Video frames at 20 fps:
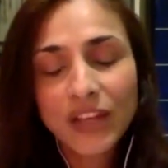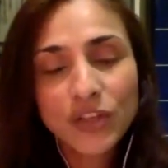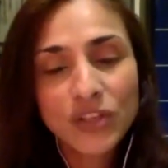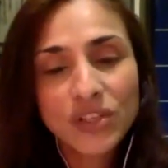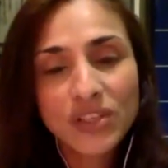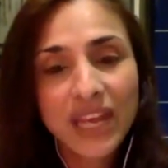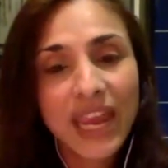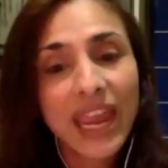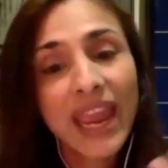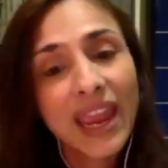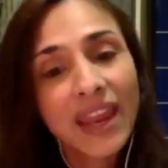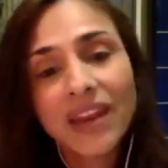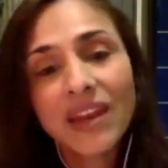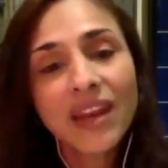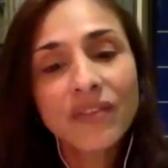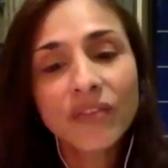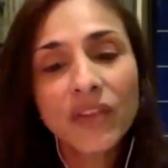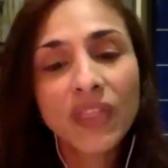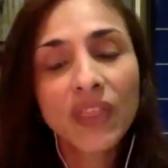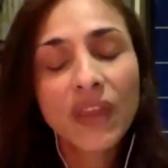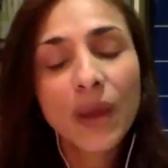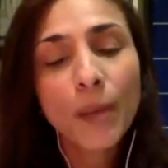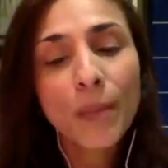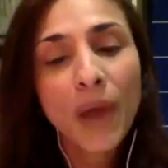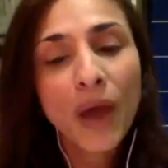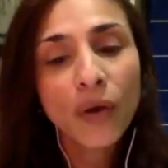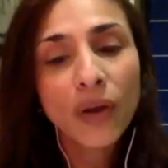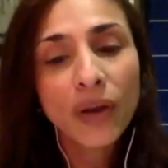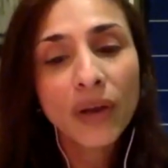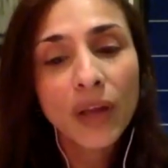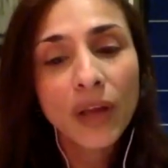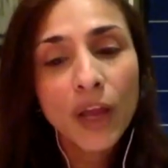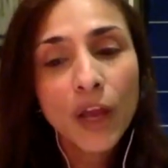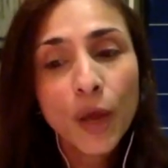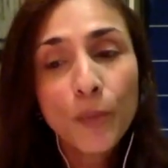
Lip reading: just hated everything about it.